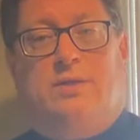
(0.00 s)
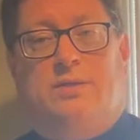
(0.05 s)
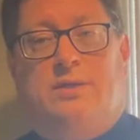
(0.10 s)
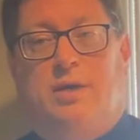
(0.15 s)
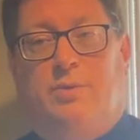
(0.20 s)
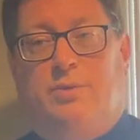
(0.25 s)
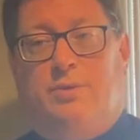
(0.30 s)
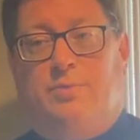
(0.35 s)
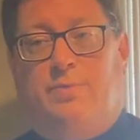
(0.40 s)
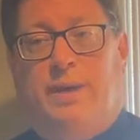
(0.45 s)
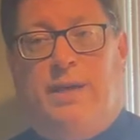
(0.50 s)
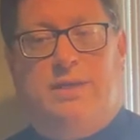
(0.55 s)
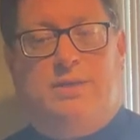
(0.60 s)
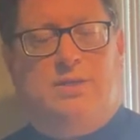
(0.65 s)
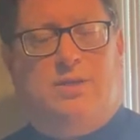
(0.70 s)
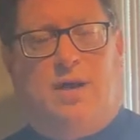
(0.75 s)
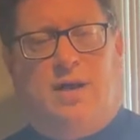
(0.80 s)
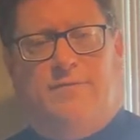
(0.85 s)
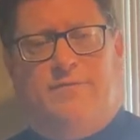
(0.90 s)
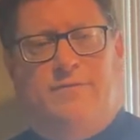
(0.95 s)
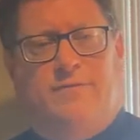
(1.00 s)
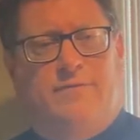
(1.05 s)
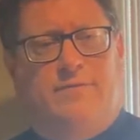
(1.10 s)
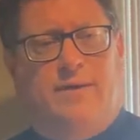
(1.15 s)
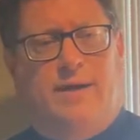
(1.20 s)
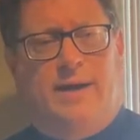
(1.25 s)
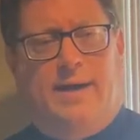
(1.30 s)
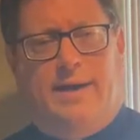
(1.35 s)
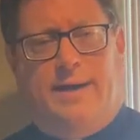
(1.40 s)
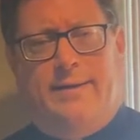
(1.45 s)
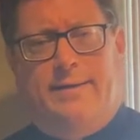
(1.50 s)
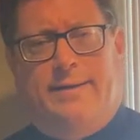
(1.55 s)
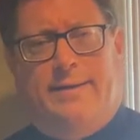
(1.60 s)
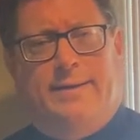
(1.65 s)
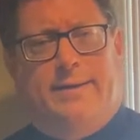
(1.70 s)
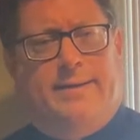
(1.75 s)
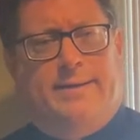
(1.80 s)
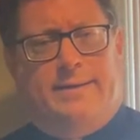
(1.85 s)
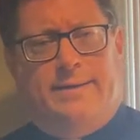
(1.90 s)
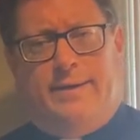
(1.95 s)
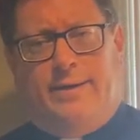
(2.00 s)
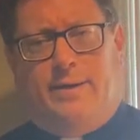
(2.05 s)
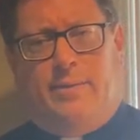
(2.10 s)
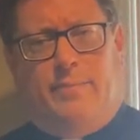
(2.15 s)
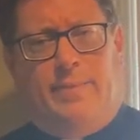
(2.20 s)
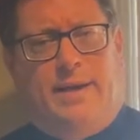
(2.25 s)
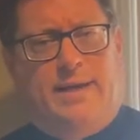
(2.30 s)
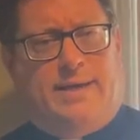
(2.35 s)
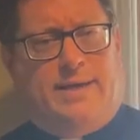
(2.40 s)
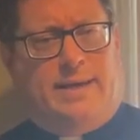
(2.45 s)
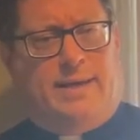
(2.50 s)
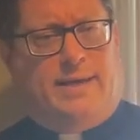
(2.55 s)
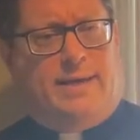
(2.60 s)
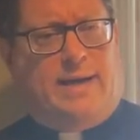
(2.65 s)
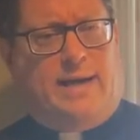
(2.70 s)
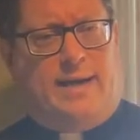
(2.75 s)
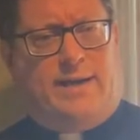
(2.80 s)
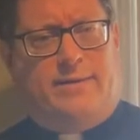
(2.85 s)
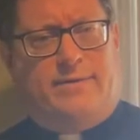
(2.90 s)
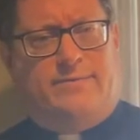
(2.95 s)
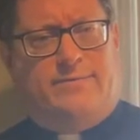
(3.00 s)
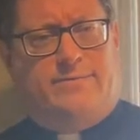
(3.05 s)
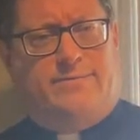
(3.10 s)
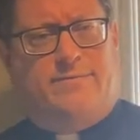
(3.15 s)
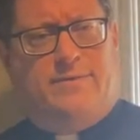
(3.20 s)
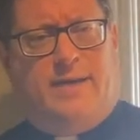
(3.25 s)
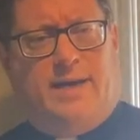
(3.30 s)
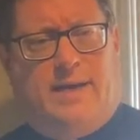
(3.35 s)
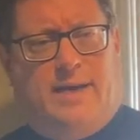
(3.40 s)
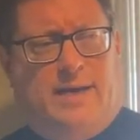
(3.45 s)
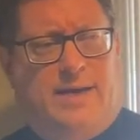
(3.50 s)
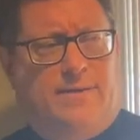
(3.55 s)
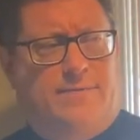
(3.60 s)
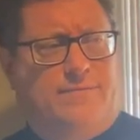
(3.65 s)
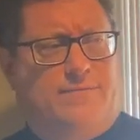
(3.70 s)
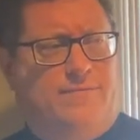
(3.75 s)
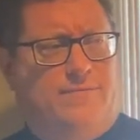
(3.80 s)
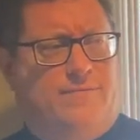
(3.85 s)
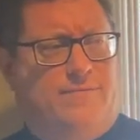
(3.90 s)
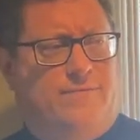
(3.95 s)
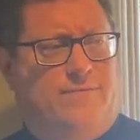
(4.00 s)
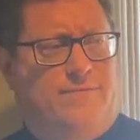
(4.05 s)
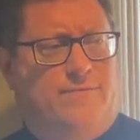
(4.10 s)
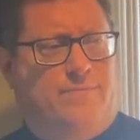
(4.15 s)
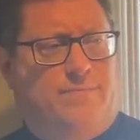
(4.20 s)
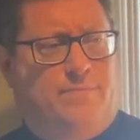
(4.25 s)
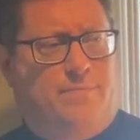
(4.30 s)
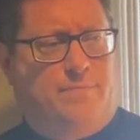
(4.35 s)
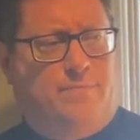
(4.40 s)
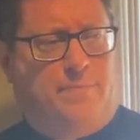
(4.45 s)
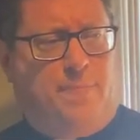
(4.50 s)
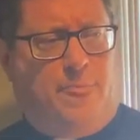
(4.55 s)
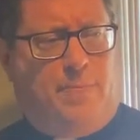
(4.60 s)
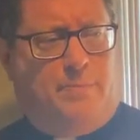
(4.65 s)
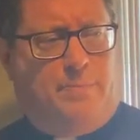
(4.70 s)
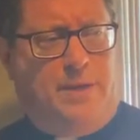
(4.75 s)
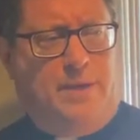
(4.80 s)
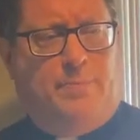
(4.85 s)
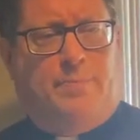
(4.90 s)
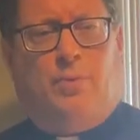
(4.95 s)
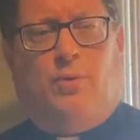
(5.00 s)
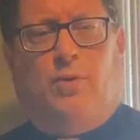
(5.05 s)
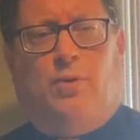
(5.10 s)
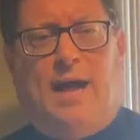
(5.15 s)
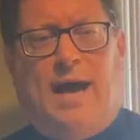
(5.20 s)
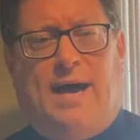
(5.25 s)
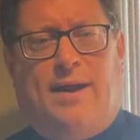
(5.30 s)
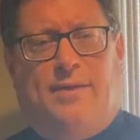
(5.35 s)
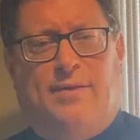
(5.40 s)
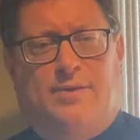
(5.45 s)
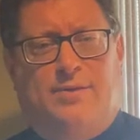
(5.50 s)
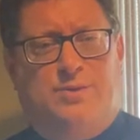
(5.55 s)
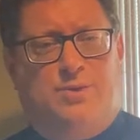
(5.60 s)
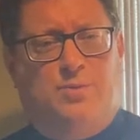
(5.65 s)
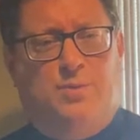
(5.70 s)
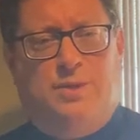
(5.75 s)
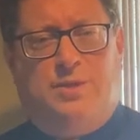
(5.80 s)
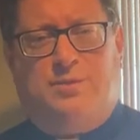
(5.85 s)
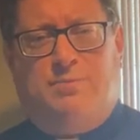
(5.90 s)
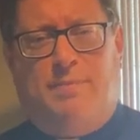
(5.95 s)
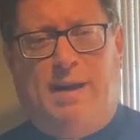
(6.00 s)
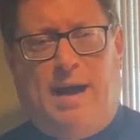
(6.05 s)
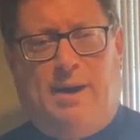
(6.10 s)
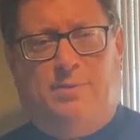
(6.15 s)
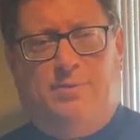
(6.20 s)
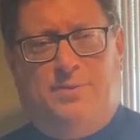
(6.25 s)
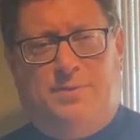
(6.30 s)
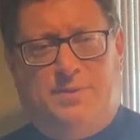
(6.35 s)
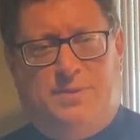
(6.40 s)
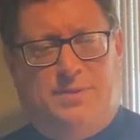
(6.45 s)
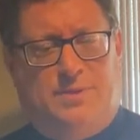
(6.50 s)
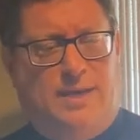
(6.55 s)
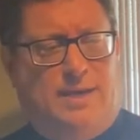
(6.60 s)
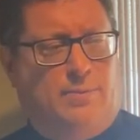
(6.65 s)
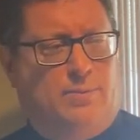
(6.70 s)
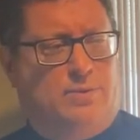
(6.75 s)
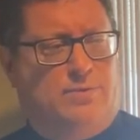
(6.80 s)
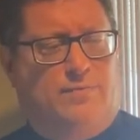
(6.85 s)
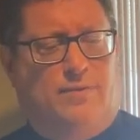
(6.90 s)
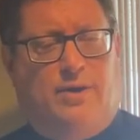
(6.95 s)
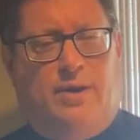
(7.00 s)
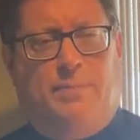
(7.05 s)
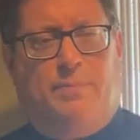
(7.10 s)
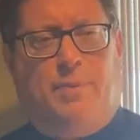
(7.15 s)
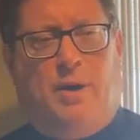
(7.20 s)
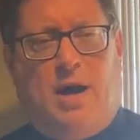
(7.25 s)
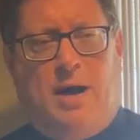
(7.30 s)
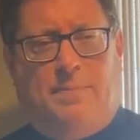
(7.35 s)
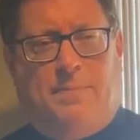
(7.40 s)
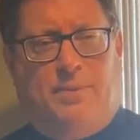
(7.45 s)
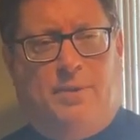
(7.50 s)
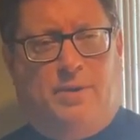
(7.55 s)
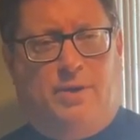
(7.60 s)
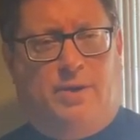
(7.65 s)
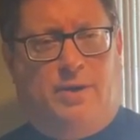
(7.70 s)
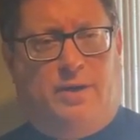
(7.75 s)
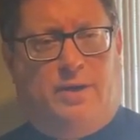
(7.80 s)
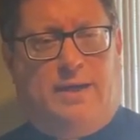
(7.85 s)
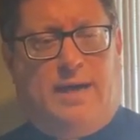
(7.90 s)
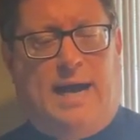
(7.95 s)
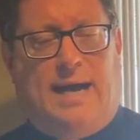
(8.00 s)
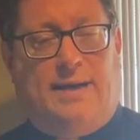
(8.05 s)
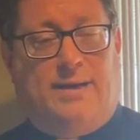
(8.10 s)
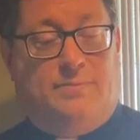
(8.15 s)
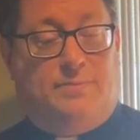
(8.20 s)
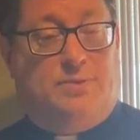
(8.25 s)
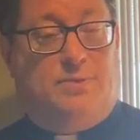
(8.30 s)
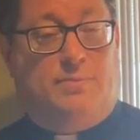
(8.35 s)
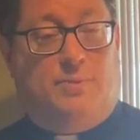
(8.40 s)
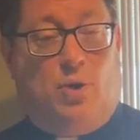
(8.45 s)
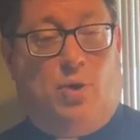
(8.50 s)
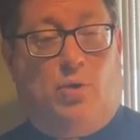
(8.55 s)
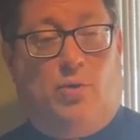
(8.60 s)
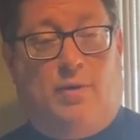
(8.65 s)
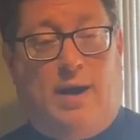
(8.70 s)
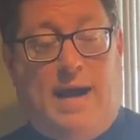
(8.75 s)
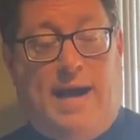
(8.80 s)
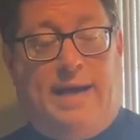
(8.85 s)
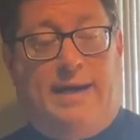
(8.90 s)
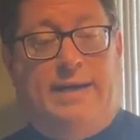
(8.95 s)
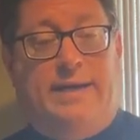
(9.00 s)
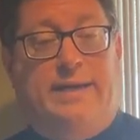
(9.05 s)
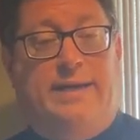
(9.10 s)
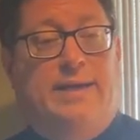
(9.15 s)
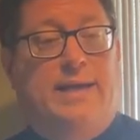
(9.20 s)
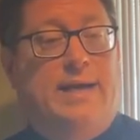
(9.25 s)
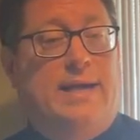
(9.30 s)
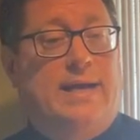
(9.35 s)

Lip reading: that was based off of, making kind of people out of the Swiss mountains that was very popular and got him some notoriety,